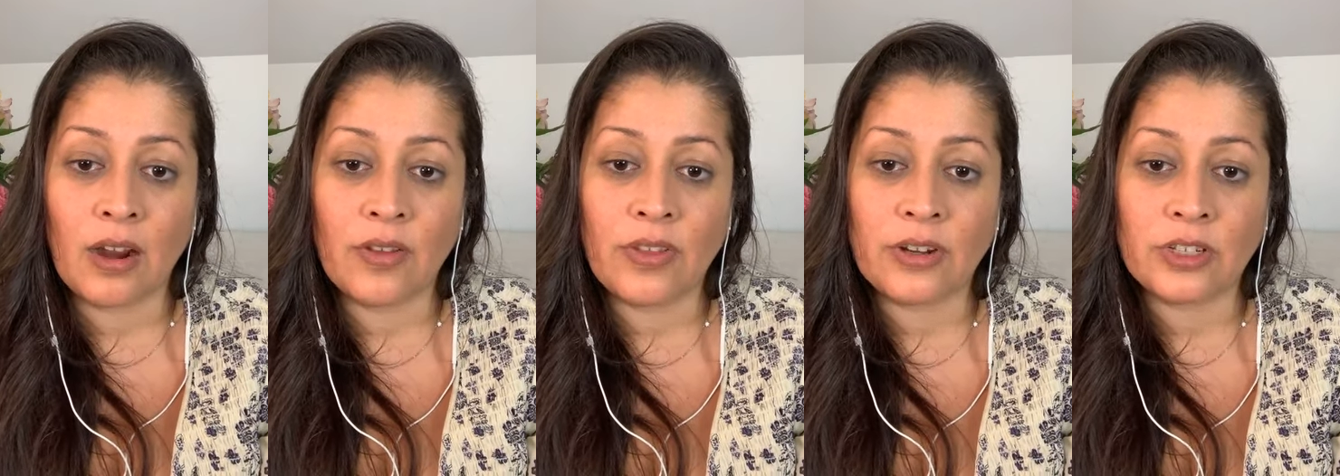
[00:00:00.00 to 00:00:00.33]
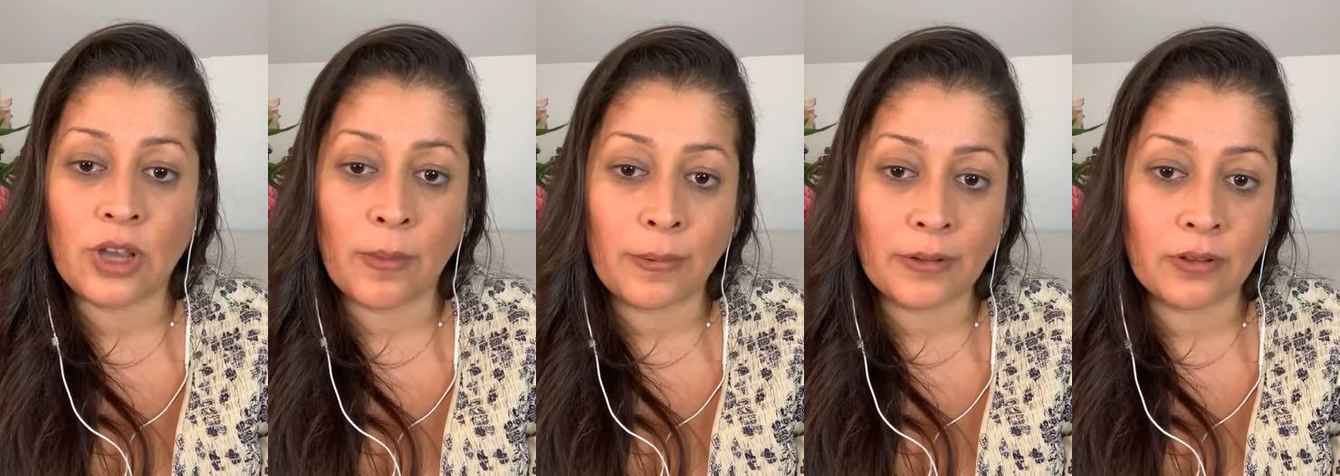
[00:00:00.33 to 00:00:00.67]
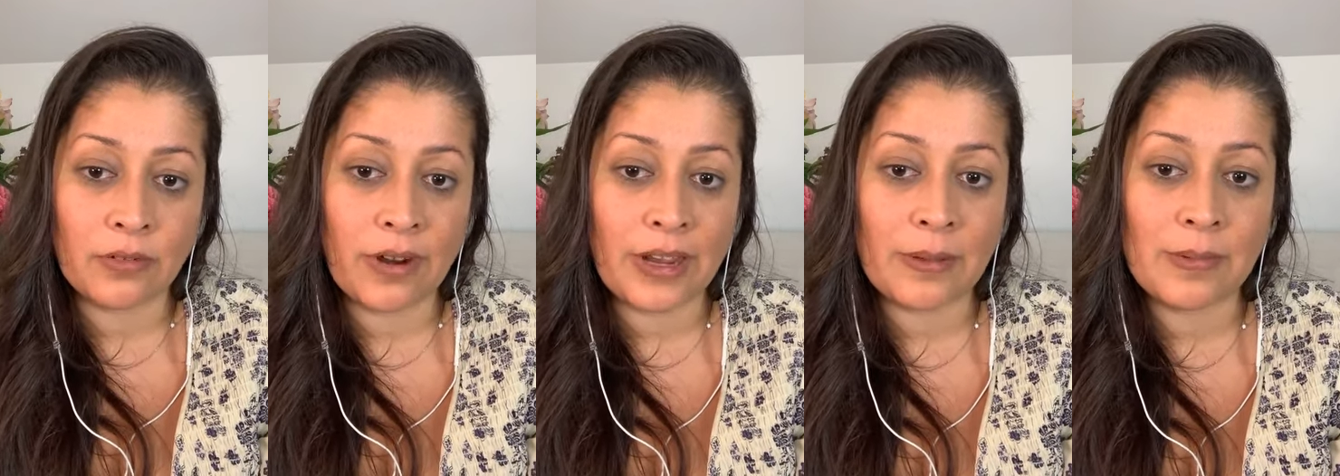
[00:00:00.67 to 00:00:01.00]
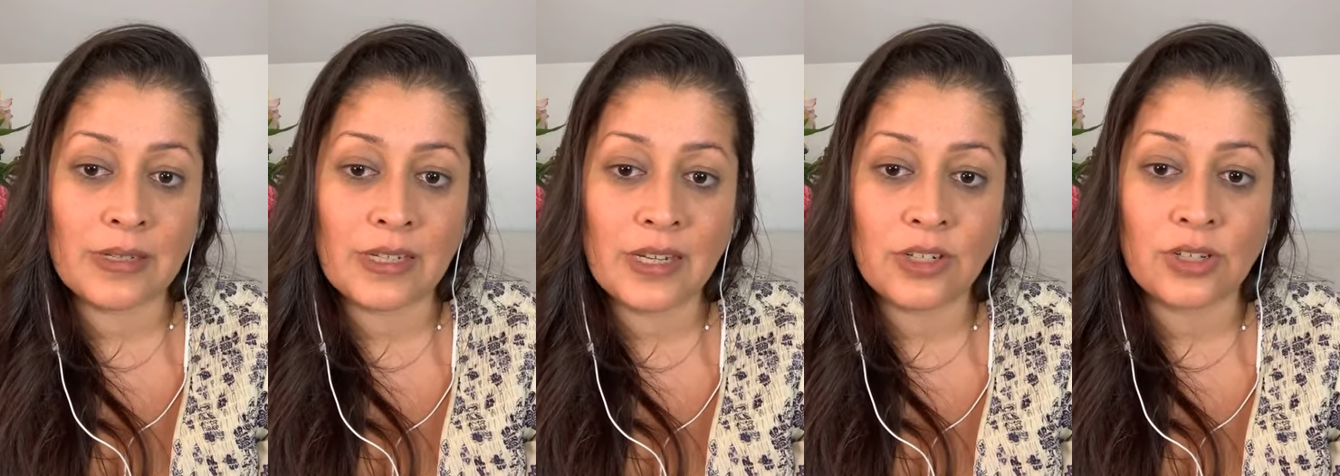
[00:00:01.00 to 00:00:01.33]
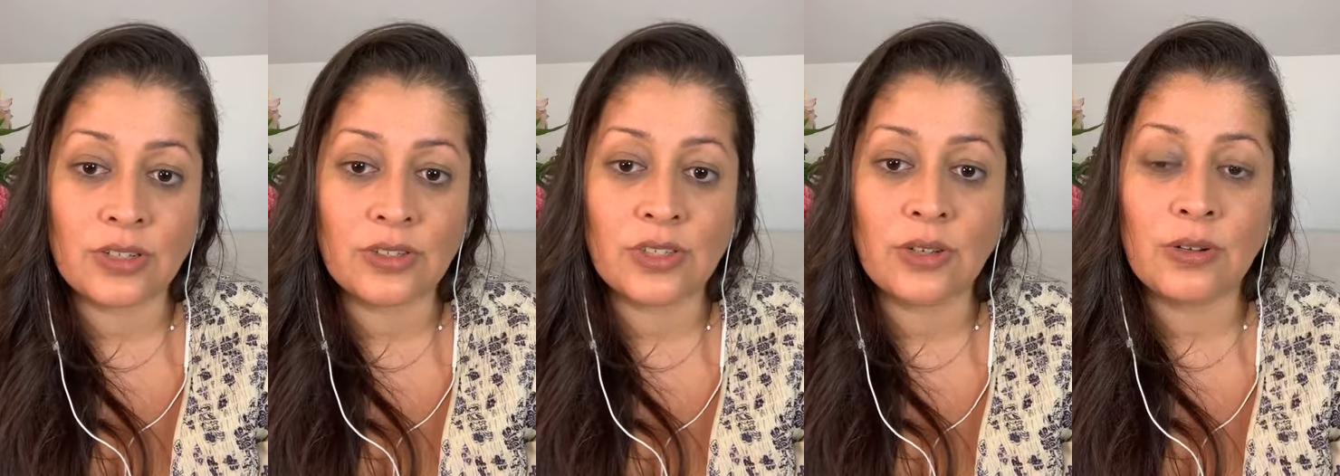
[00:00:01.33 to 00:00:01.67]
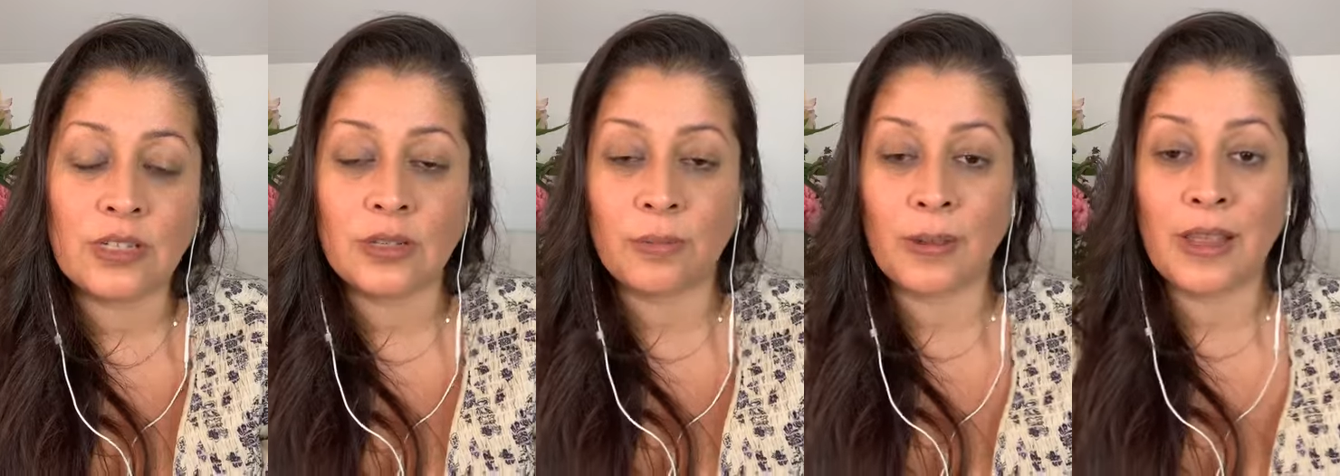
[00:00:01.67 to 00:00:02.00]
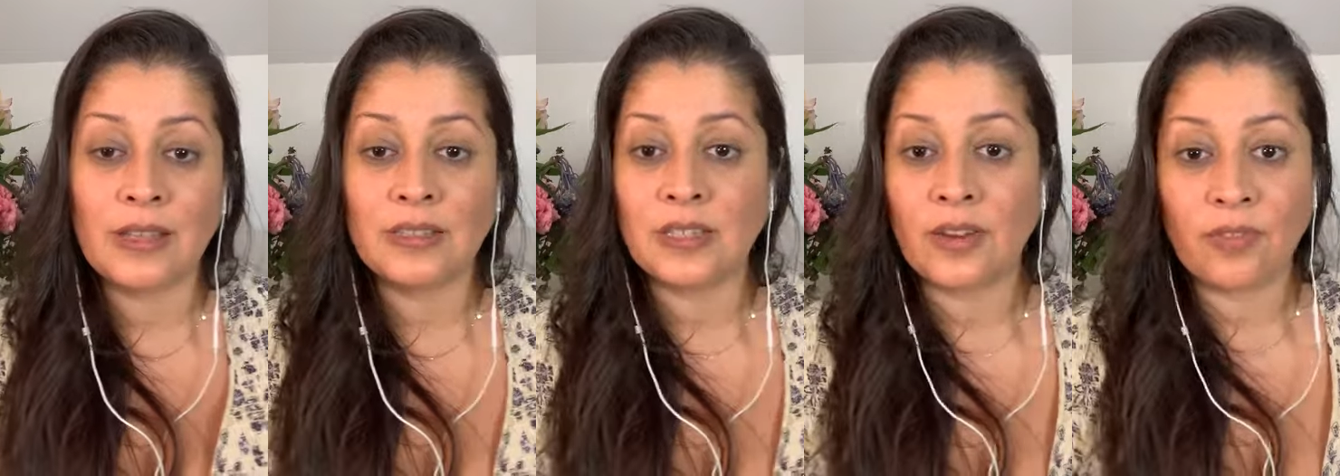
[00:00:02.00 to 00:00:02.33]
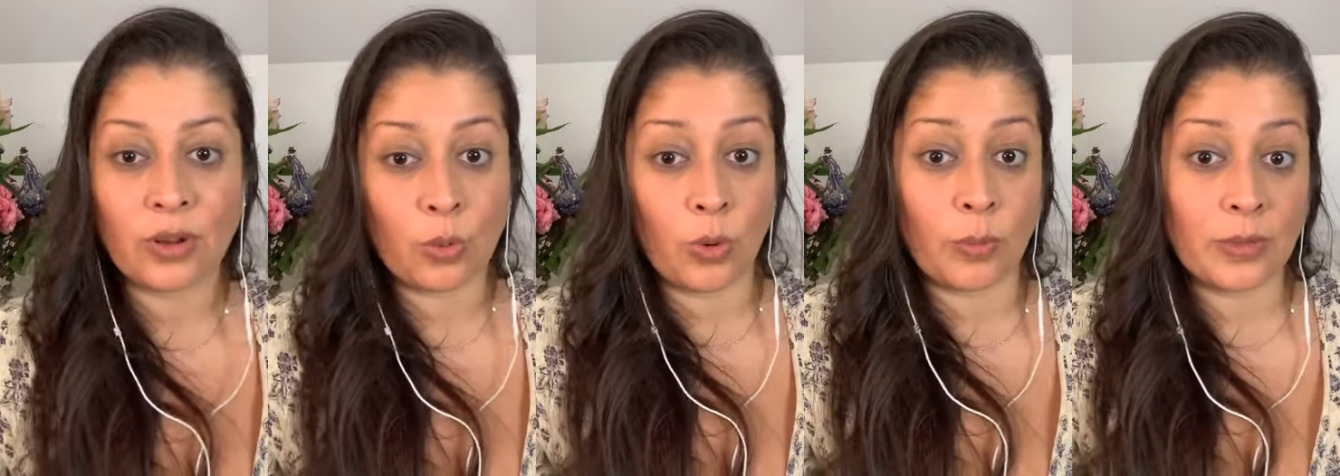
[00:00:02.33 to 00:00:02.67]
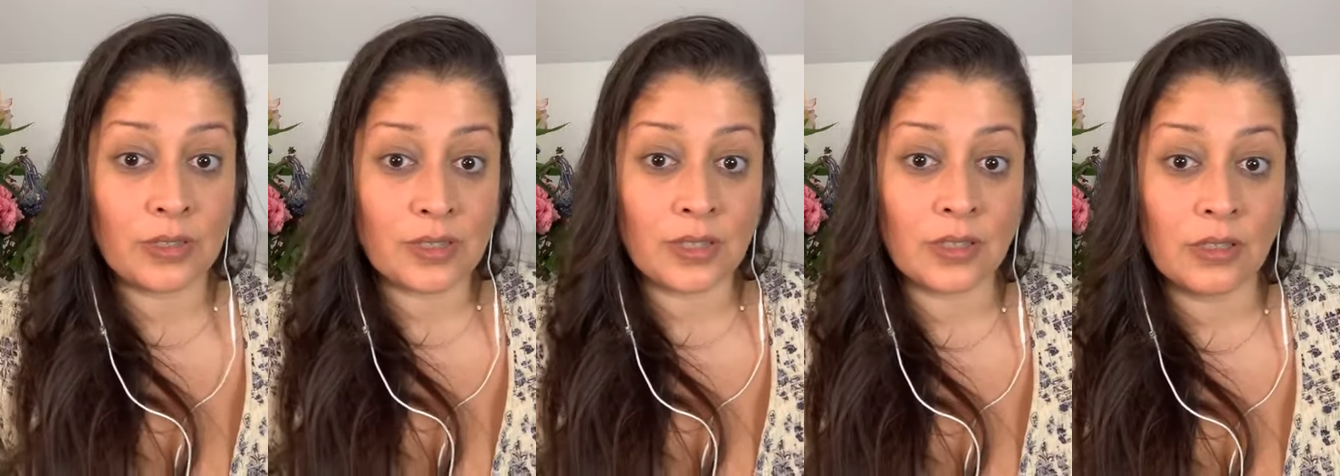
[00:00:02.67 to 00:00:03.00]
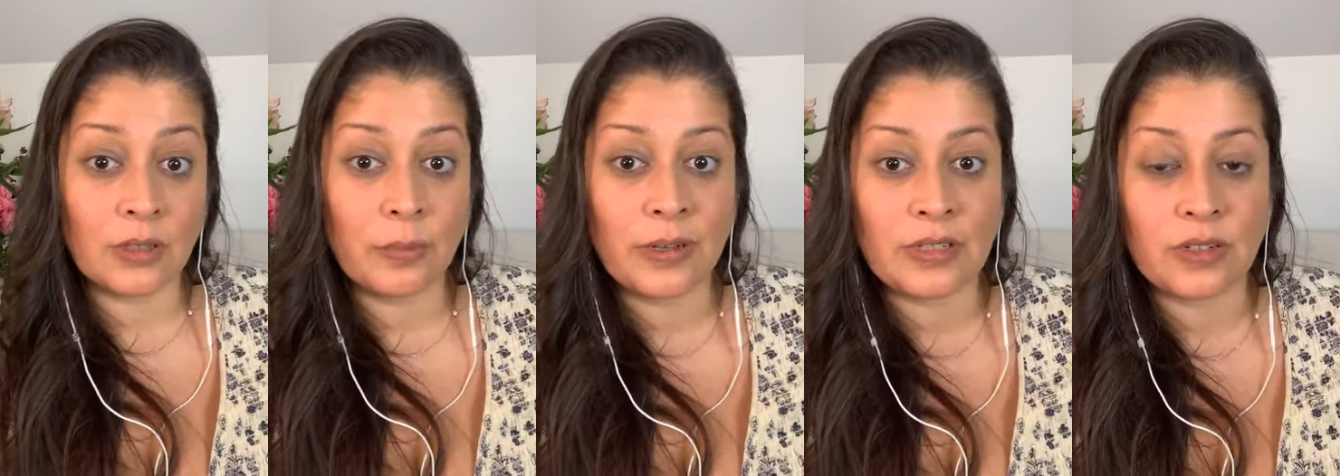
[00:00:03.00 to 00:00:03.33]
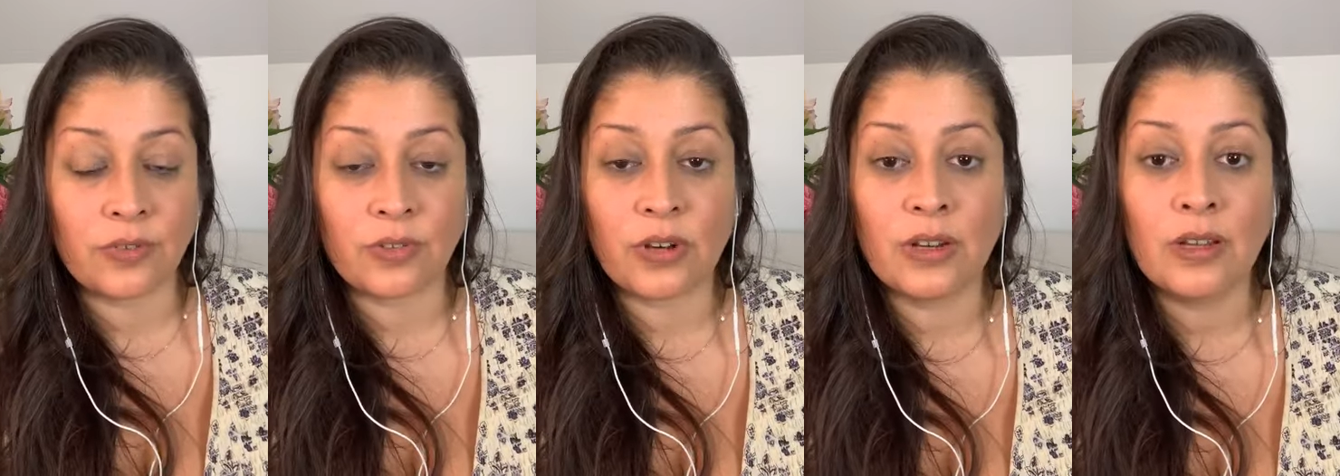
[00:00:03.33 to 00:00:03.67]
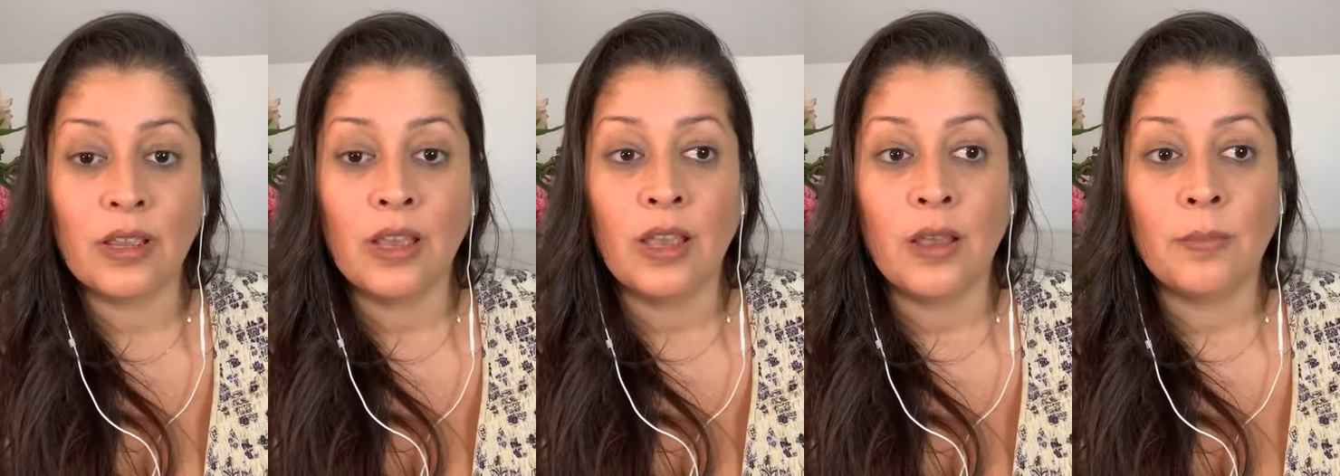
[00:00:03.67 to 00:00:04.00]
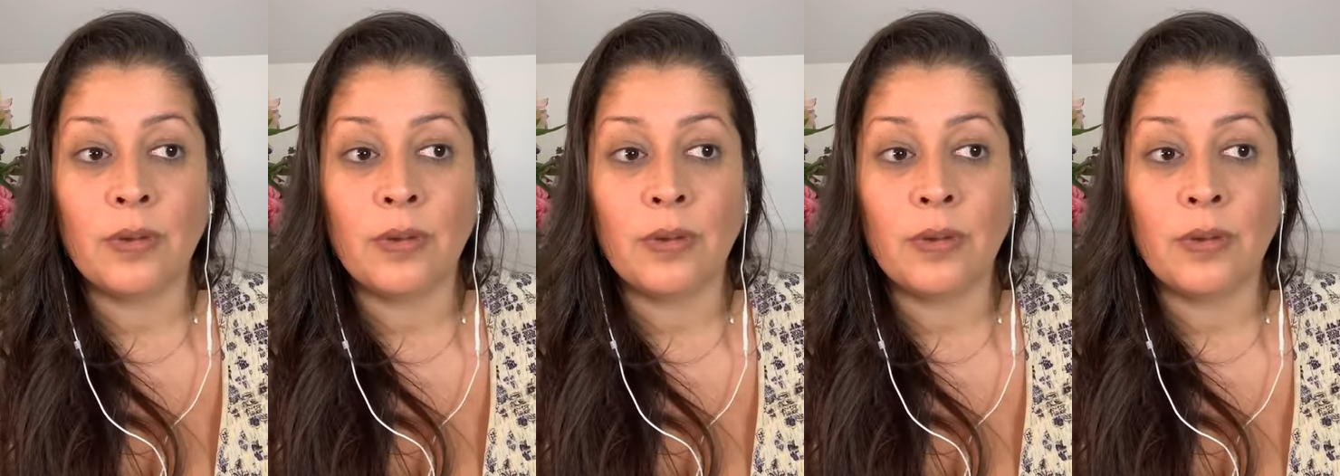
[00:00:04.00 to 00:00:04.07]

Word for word: Are there topical recommendations? So it depends. Every woman's a little bit different.